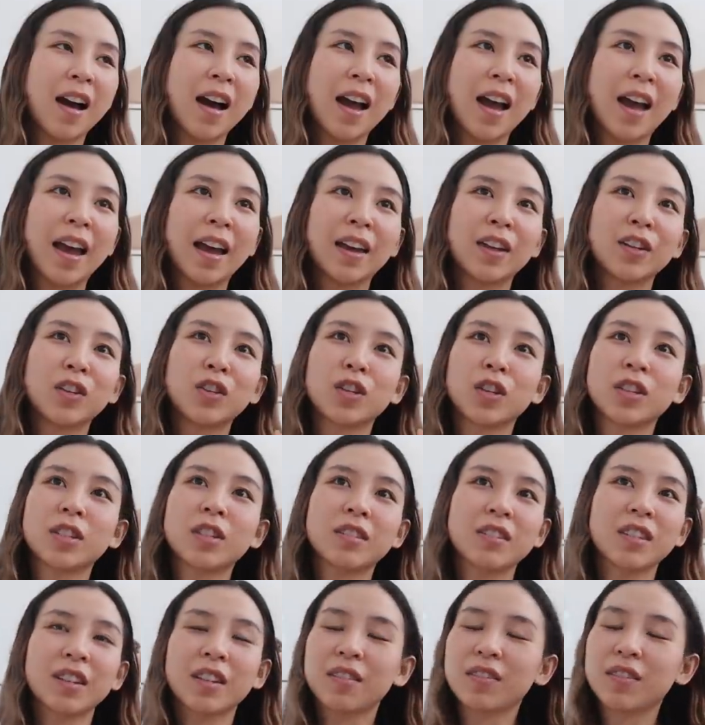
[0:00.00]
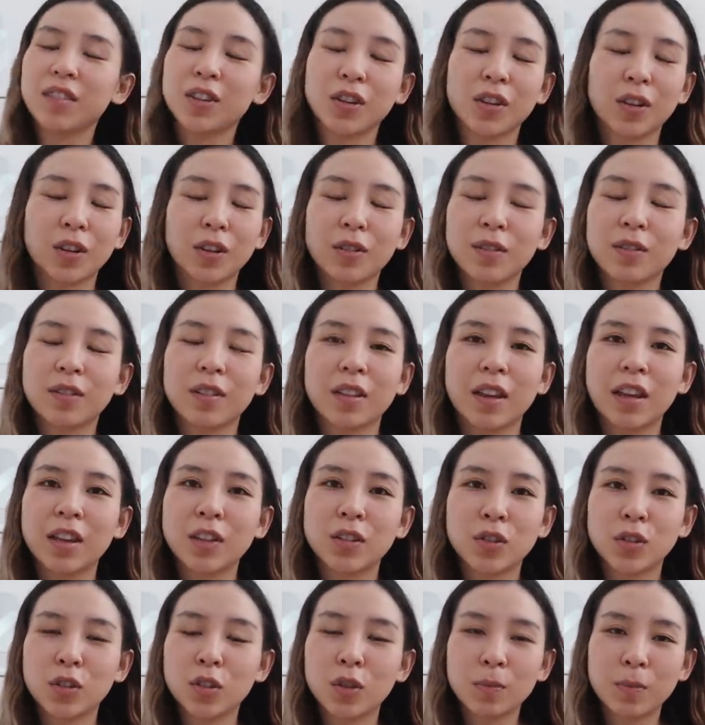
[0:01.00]
I just, you know,
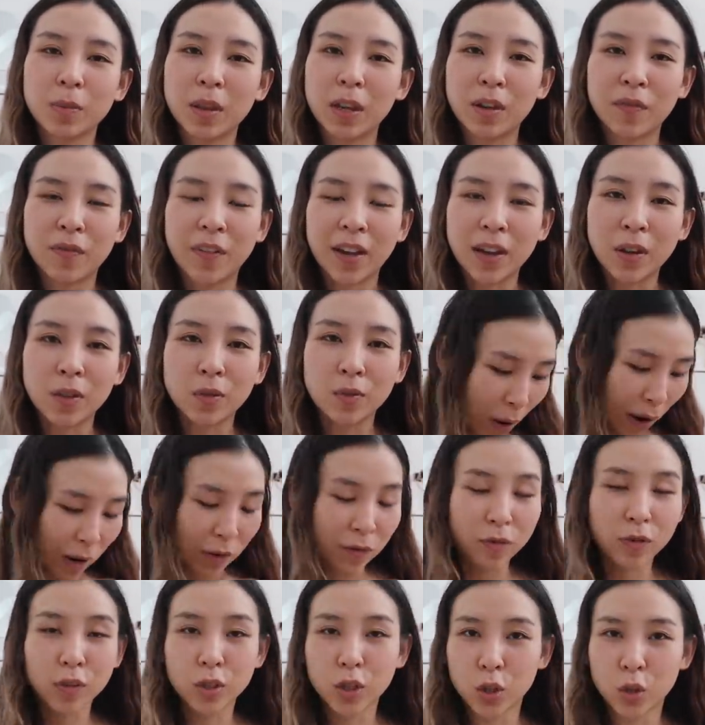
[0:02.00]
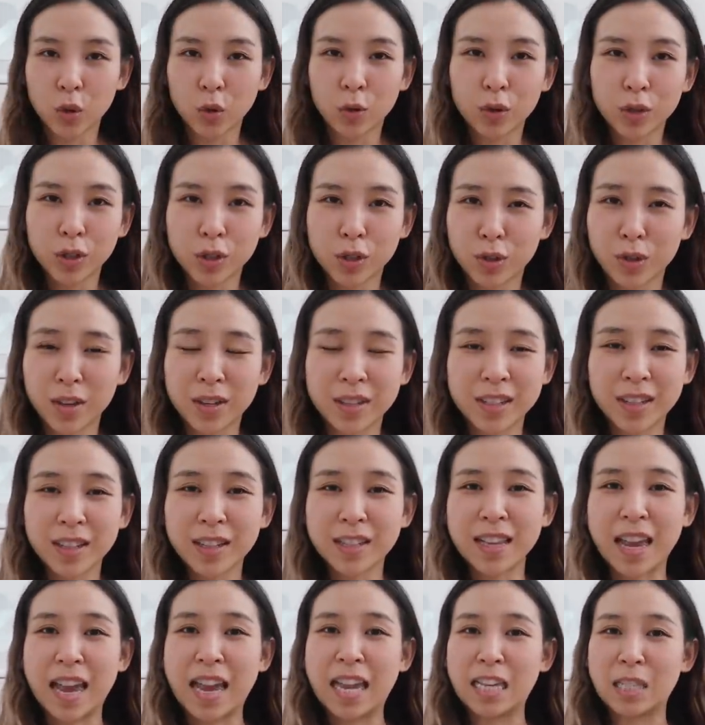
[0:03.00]
assumed that if I went for shorter
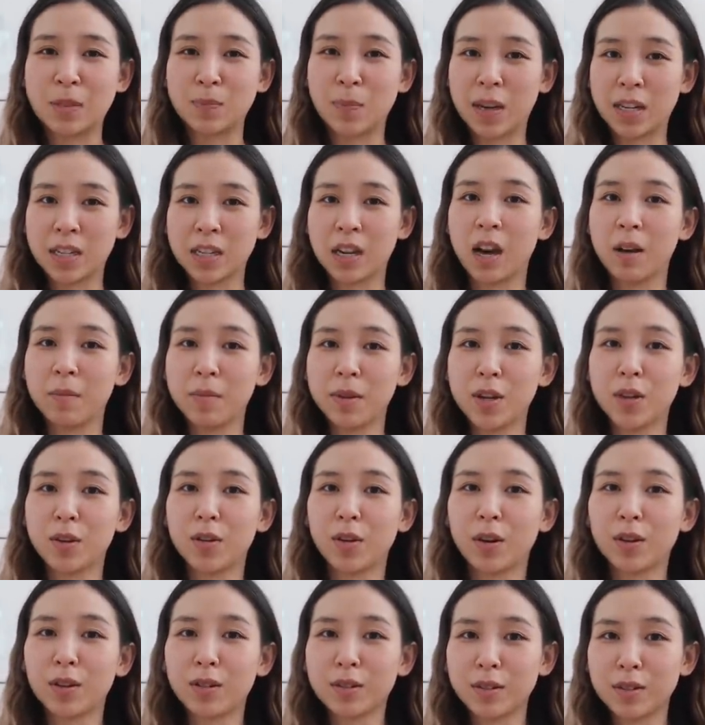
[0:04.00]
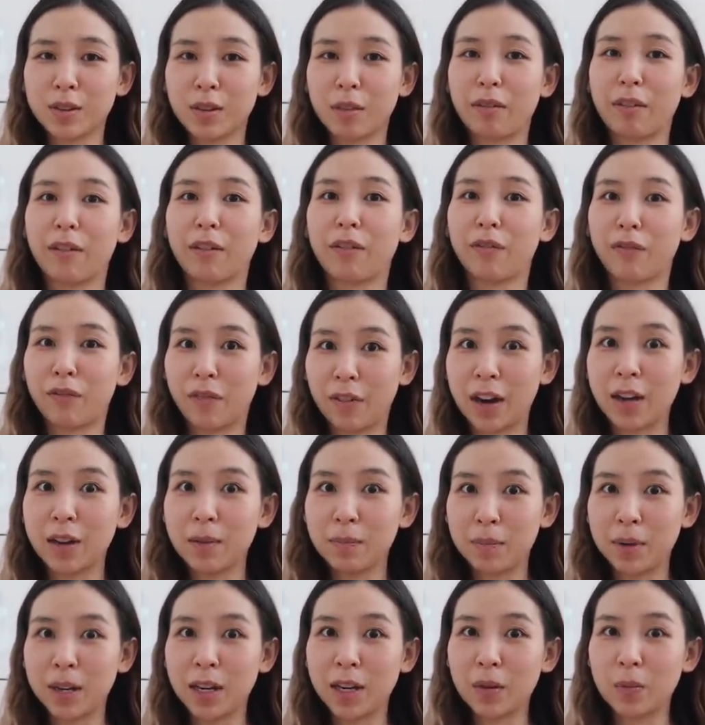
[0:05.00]
dresses, as my tummy grows, the
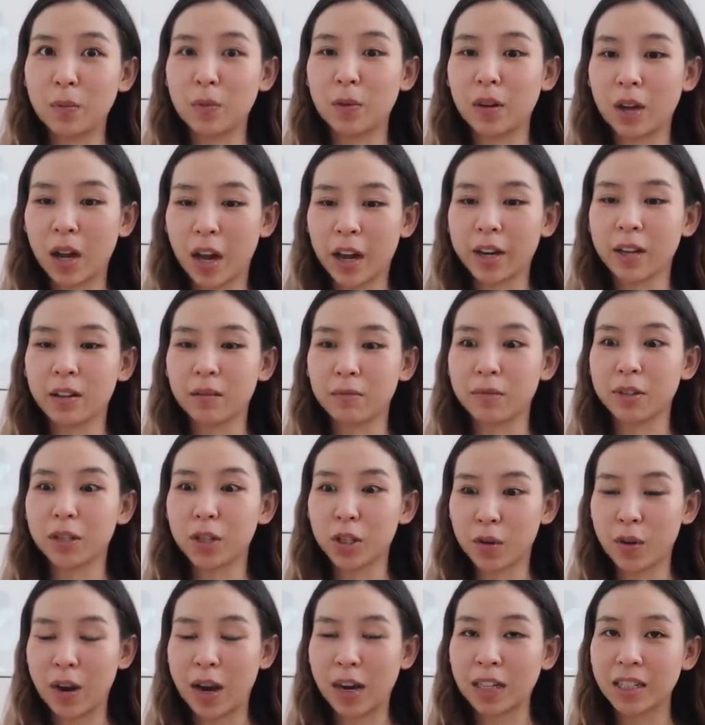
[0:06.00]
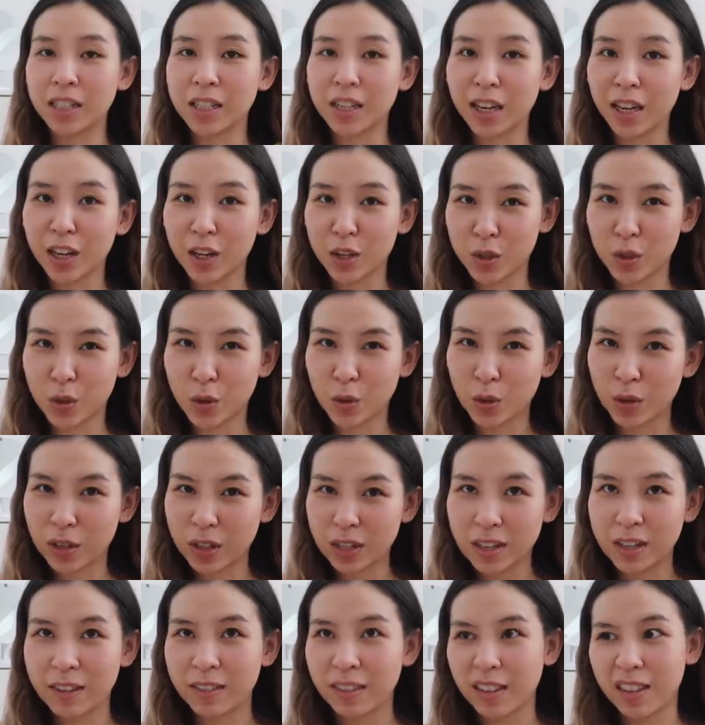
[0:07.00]
front bit will kind of retract and get
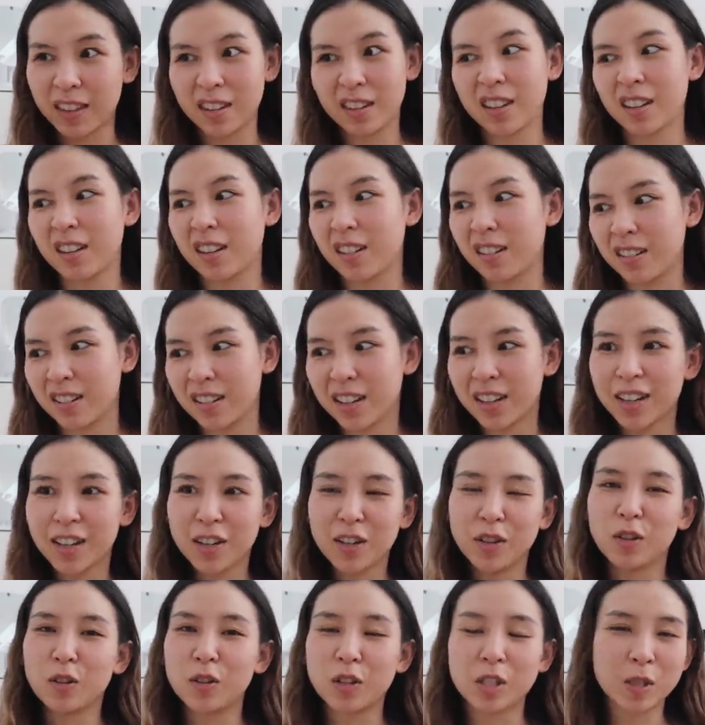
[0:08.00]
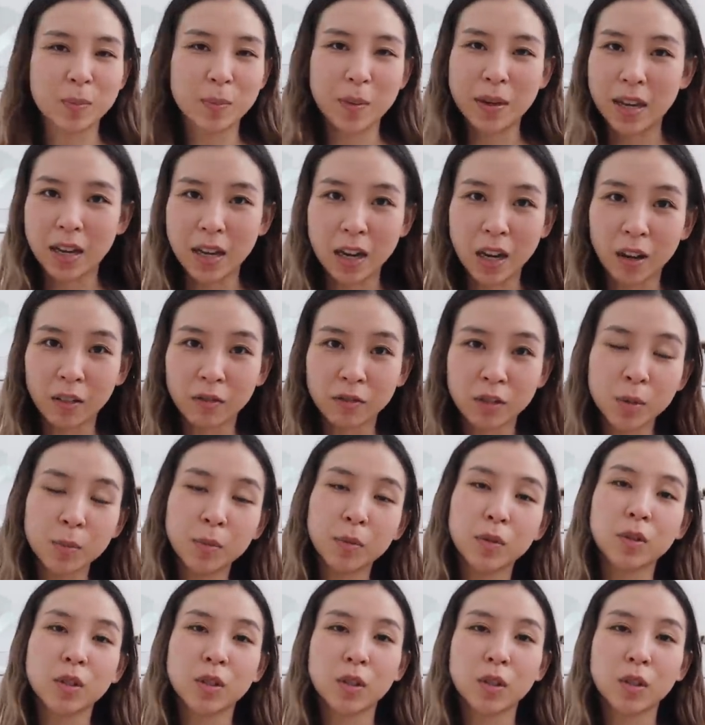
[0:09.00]
shorter, and then, you know, it'll just be uncomfortable.